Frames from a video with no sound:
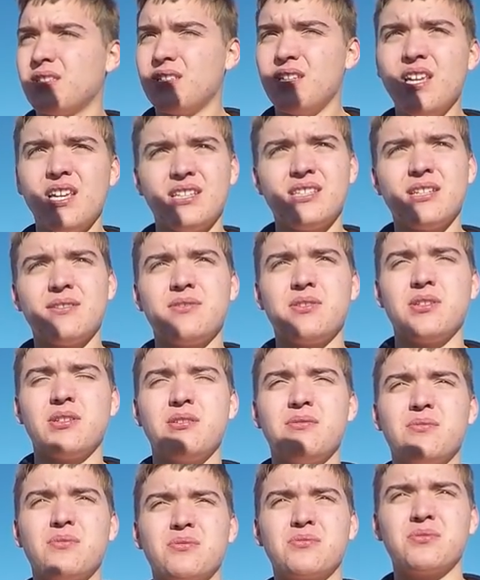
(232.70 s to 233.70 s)
Yes, I've studied.
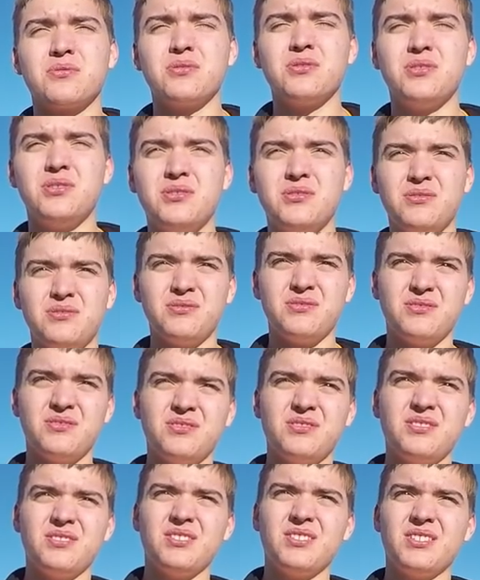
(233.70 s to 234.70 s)
Okay. Have they shown
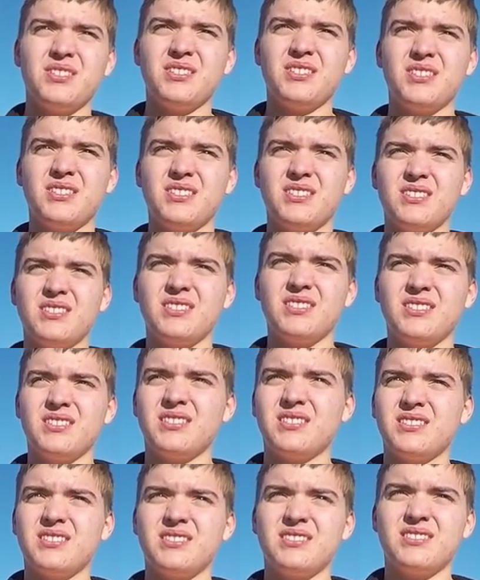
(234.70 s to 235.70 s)
pictures of the
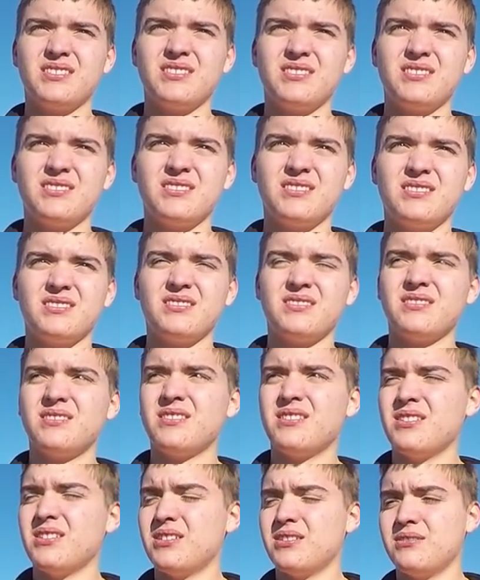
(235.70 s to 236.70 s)
Nazi death camps?
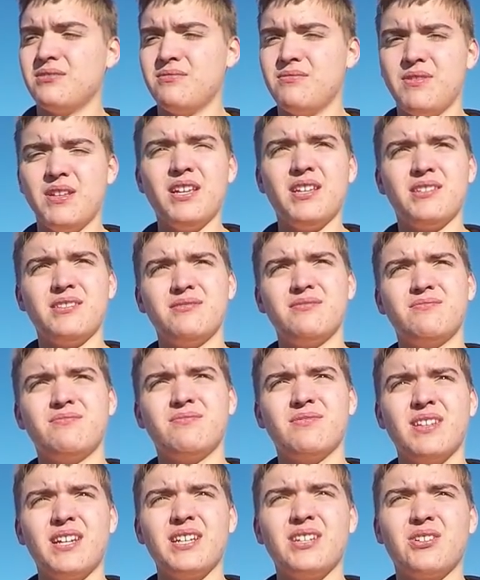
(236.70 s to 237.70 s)
Yeah,
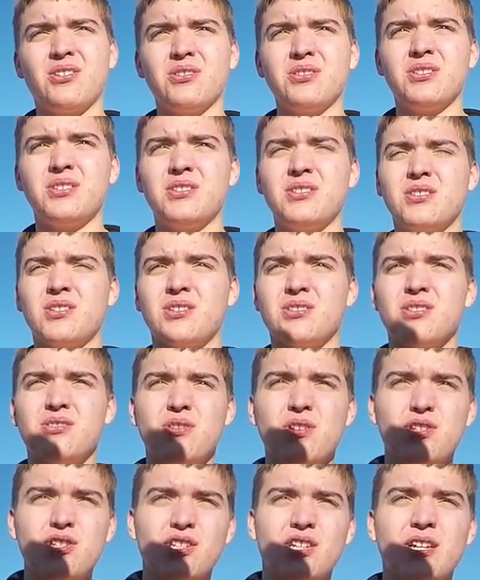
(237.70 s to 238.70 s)
like all the
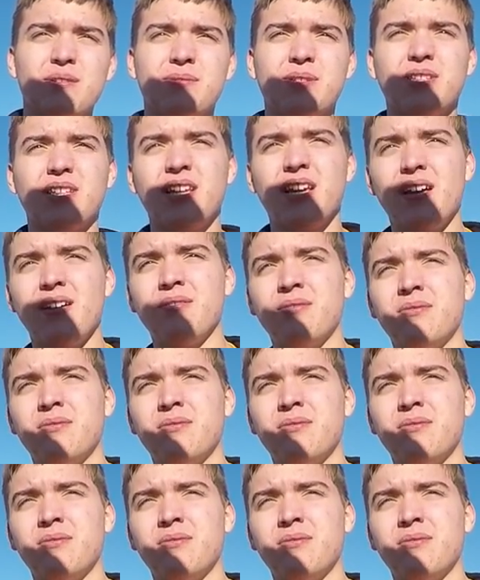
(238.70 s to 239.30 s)
concentration camps that they had.